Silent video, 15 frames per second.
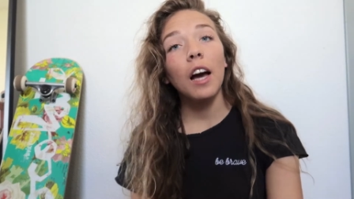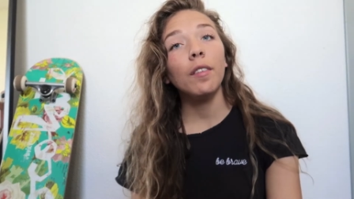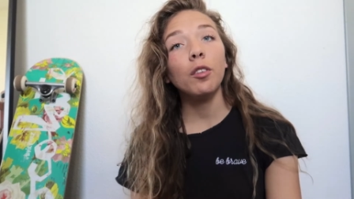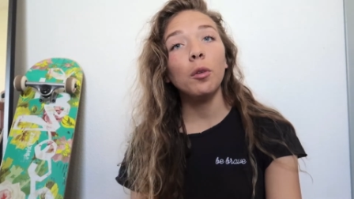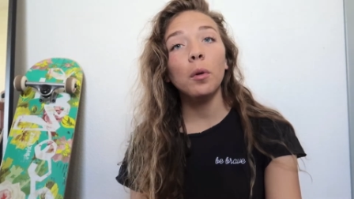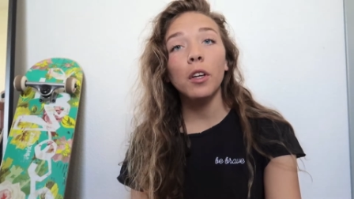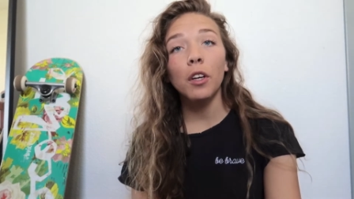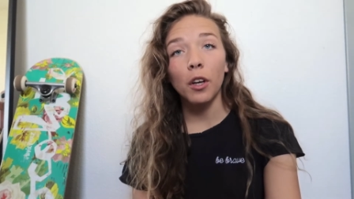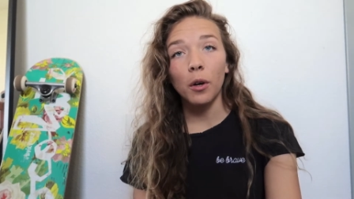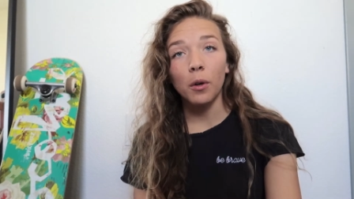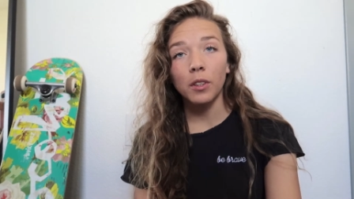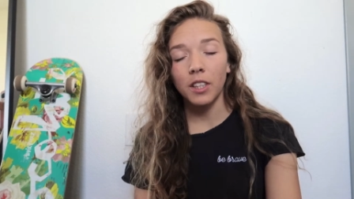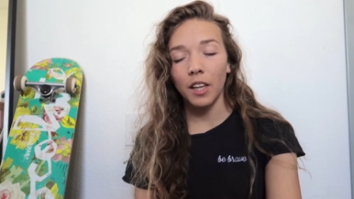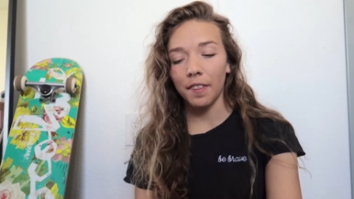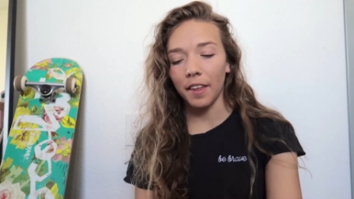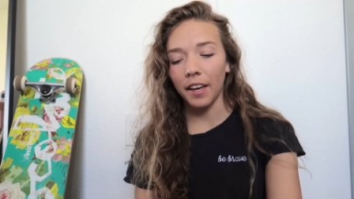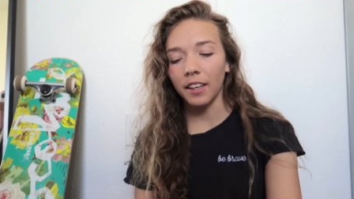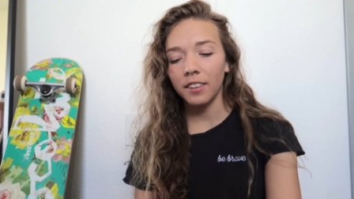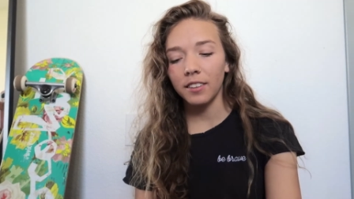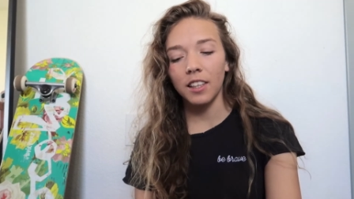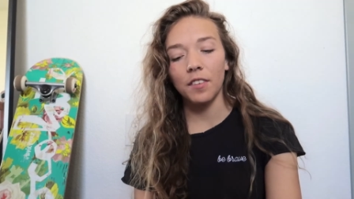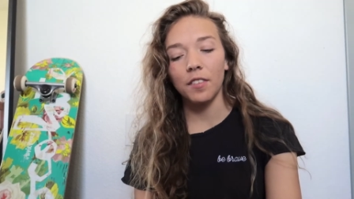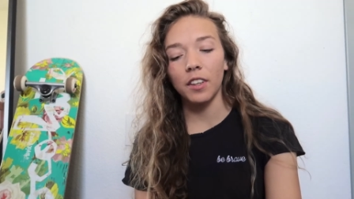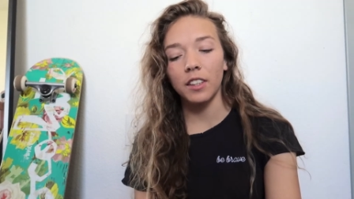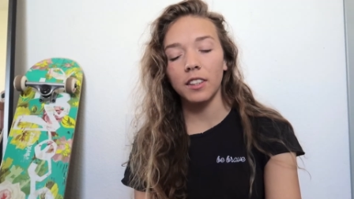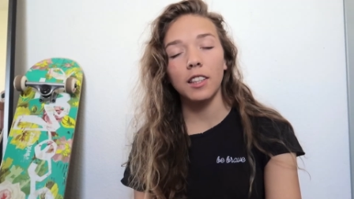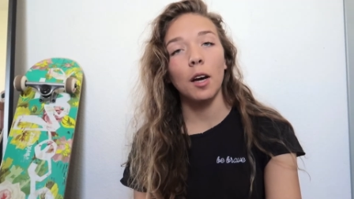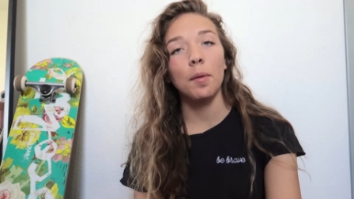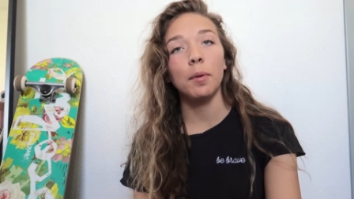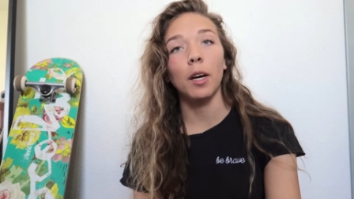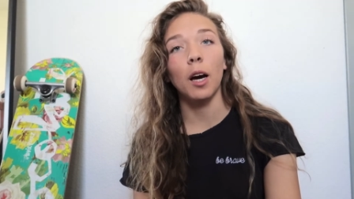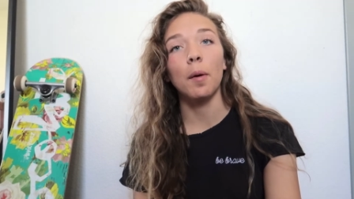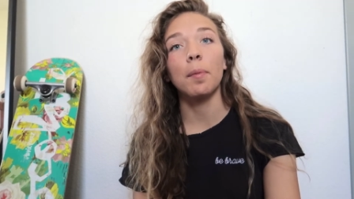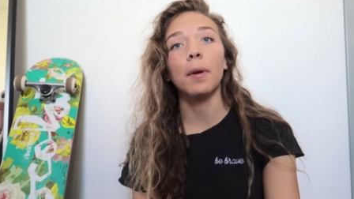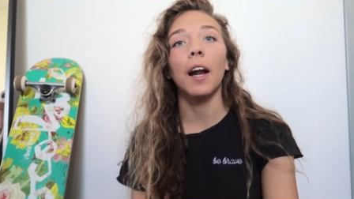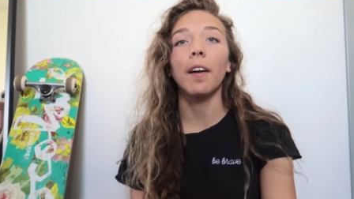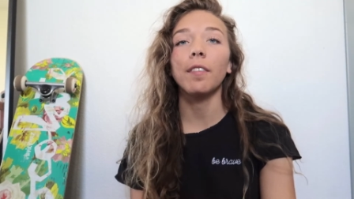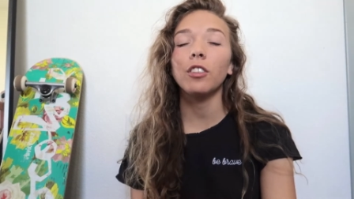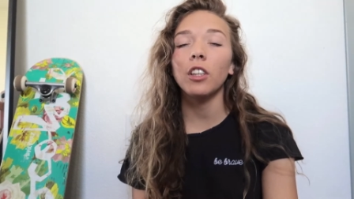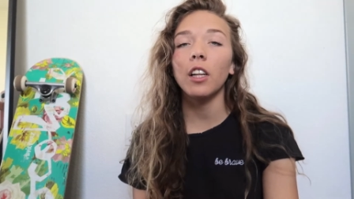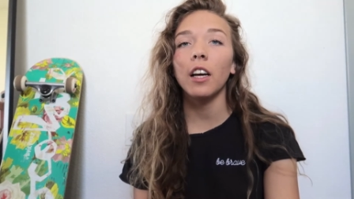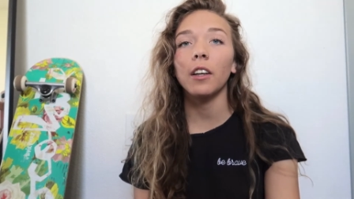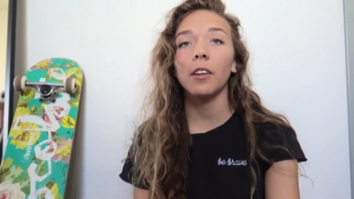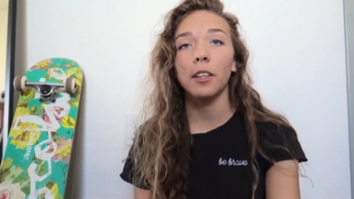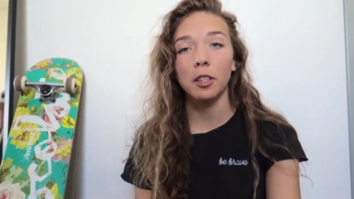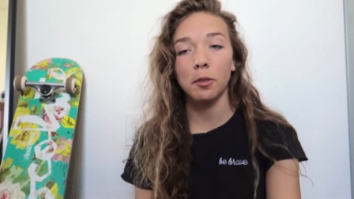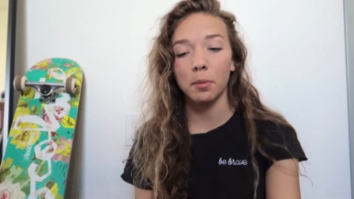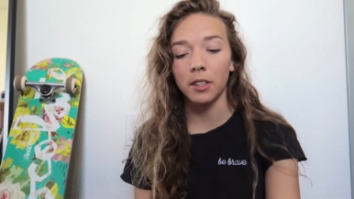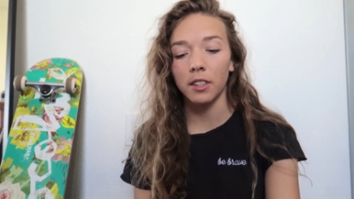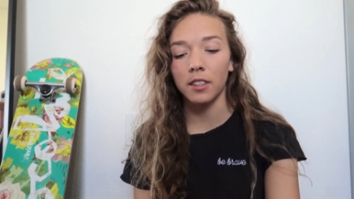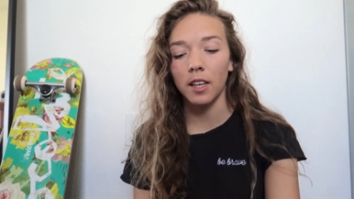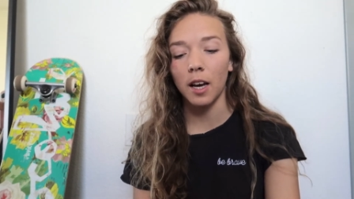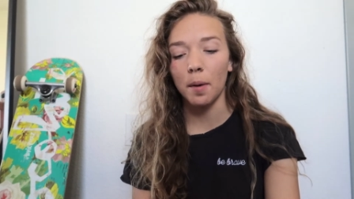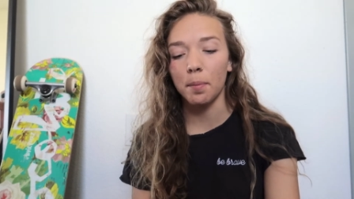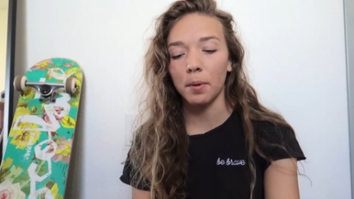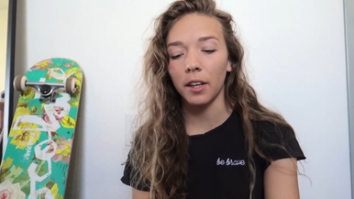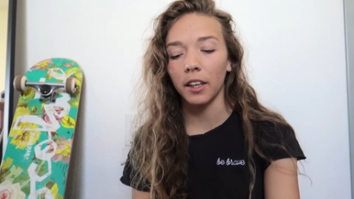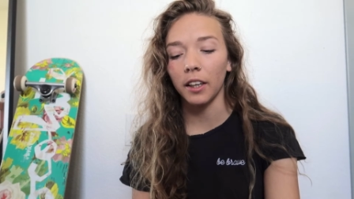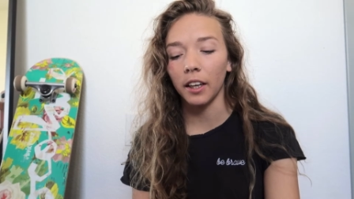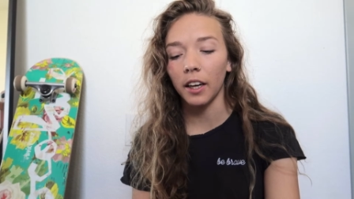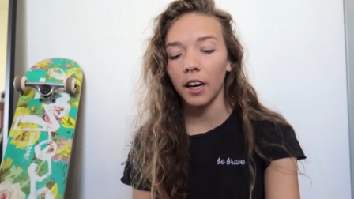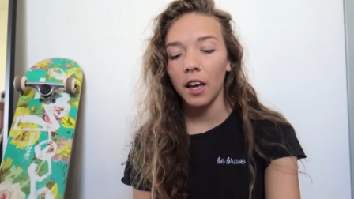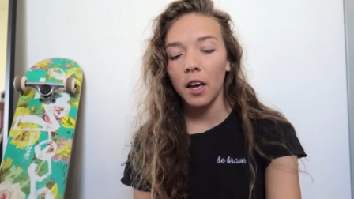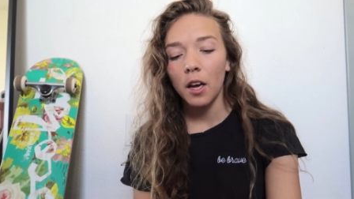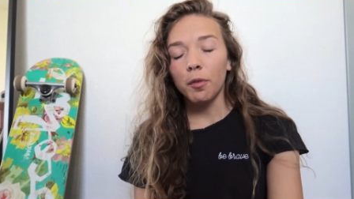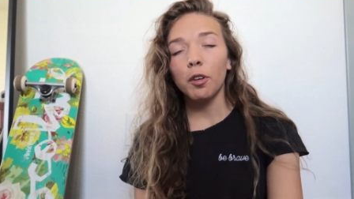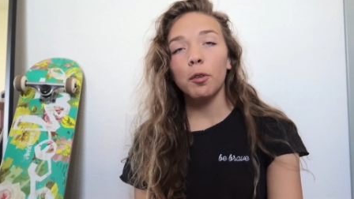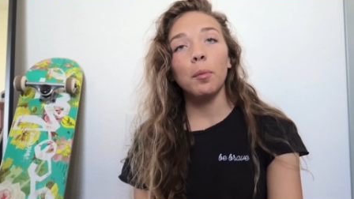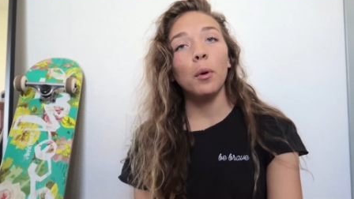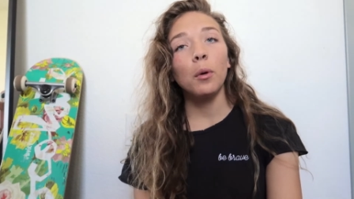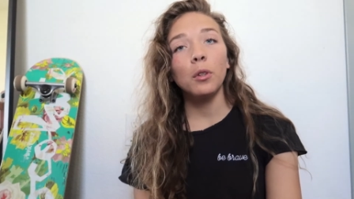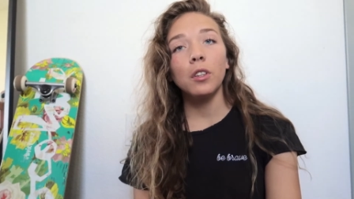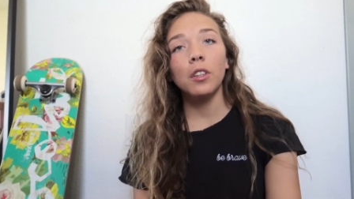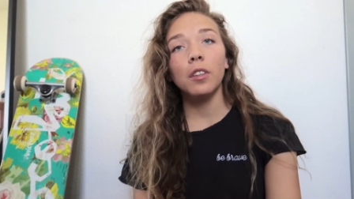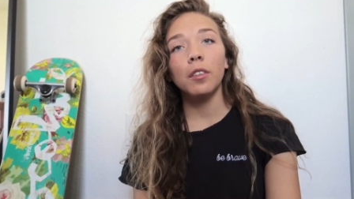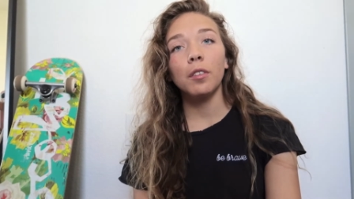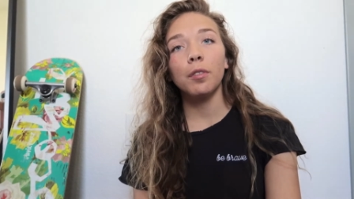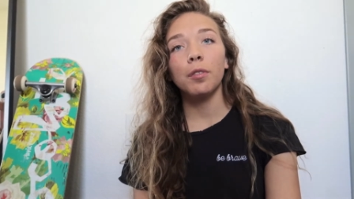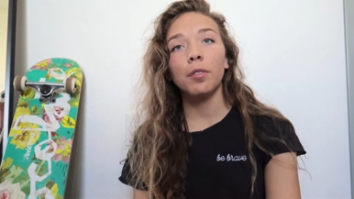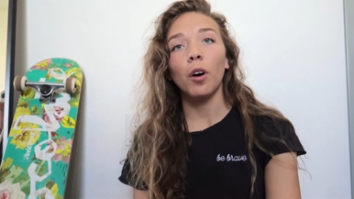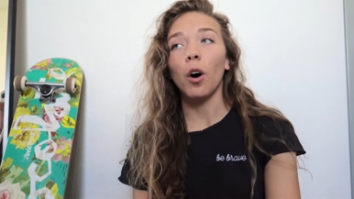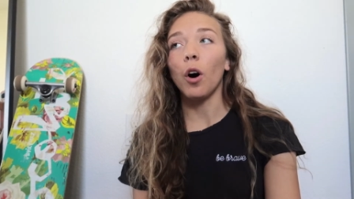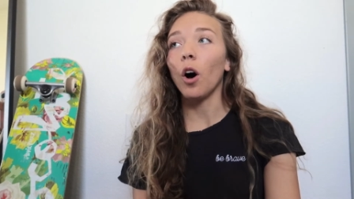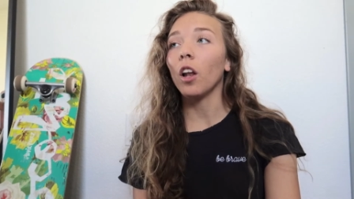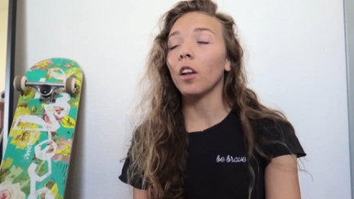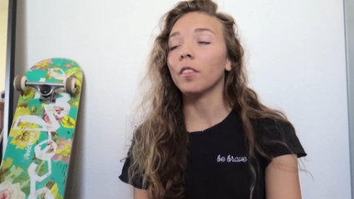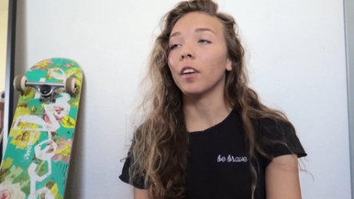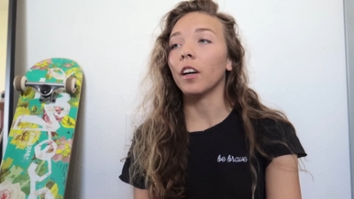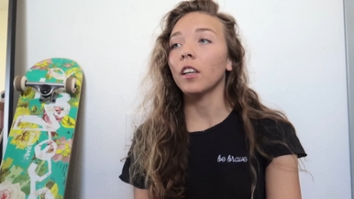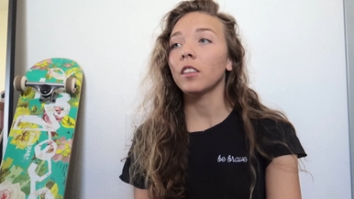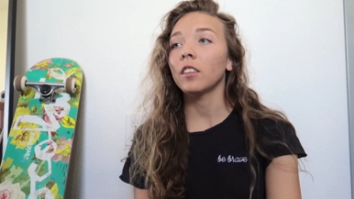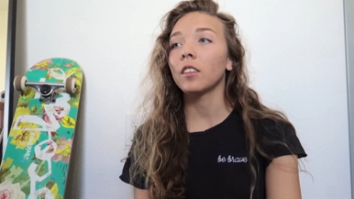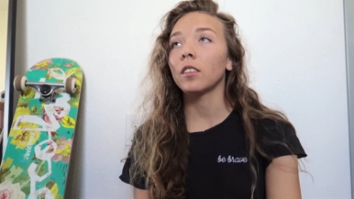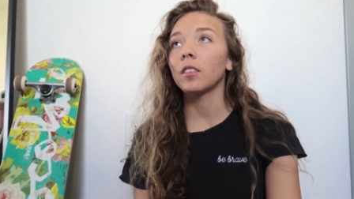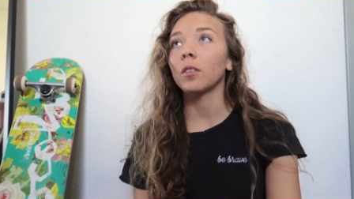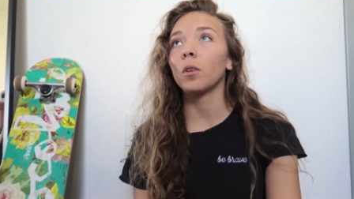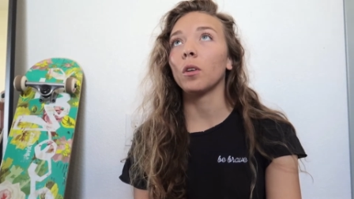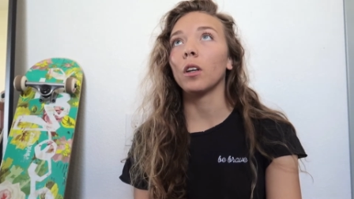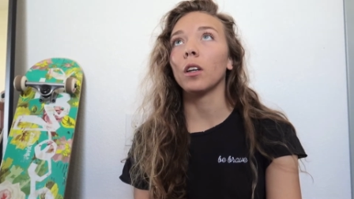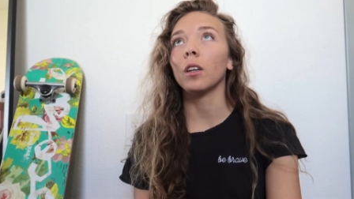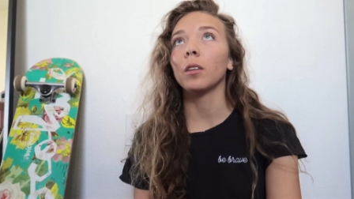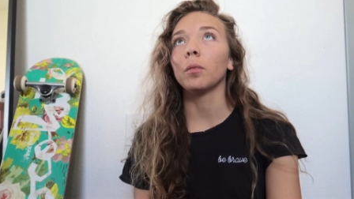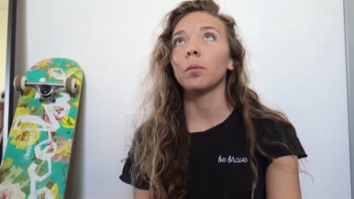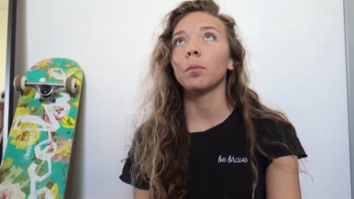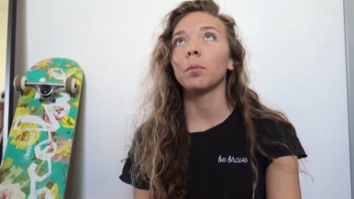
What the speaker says: Everyone knows that Thanksgiving is coming up and after that Christmas is happening, and for most of all of us, or